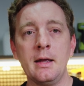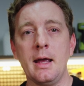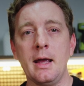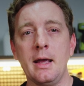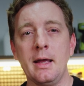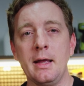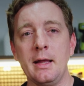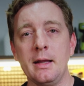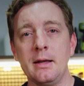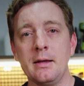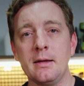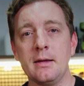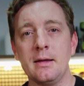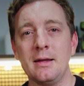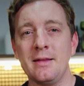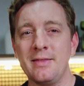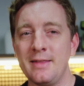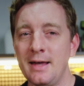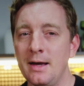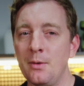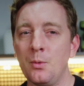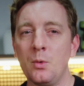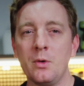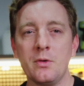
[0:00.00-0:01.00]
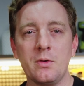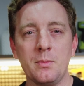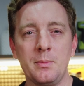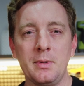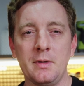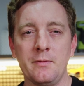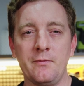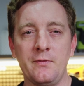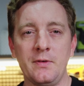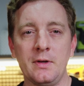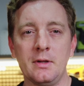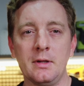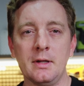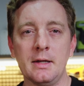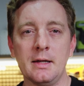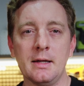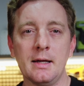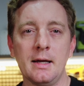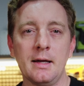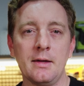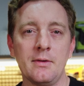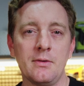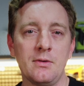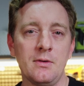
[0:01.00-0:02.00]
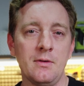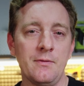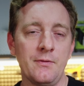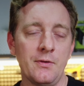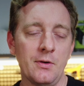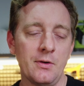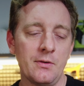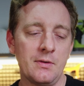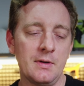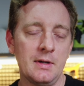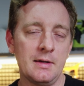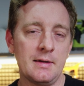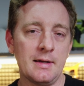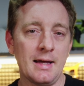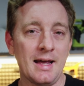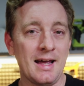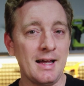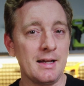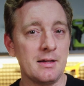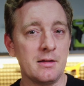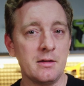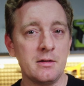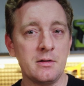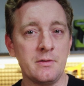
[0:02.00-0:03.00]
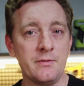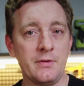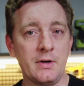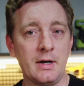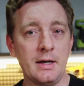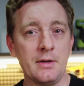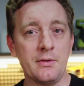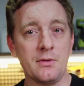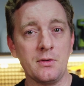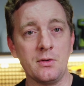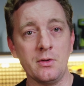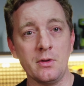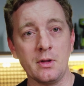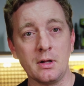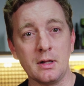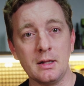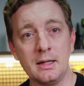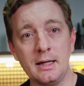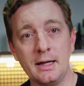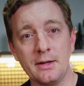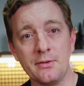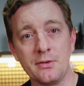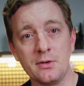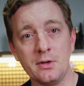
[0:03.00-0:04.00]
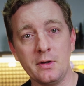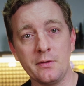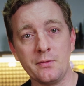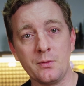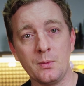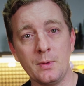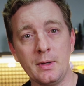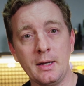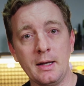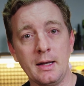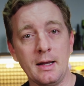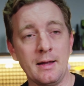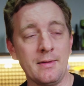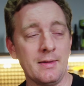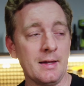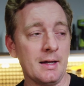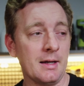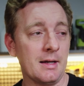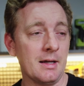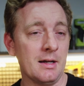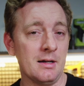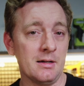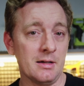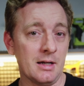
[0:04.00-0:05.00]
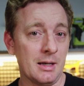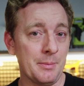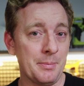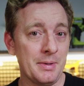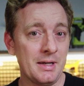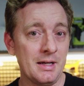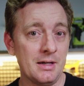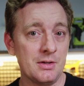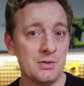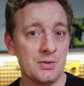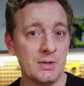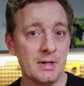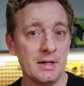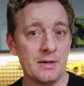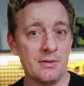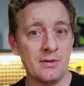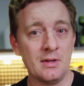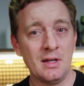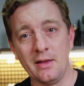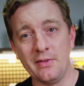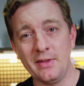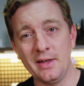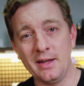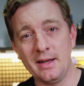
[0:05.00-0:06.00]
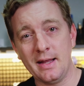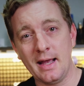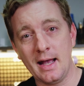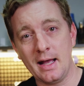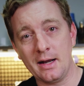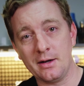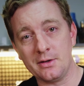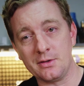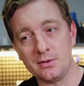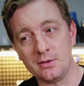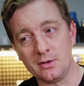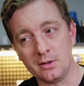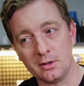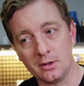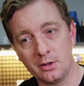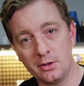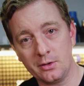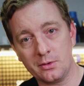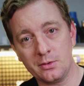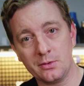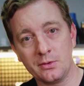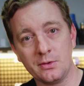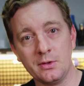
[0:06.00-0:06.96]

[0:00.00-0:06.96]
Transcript: and that was a bit fiddly, as you first need to add the device to the cloud software and then get an I P address and then add it to your local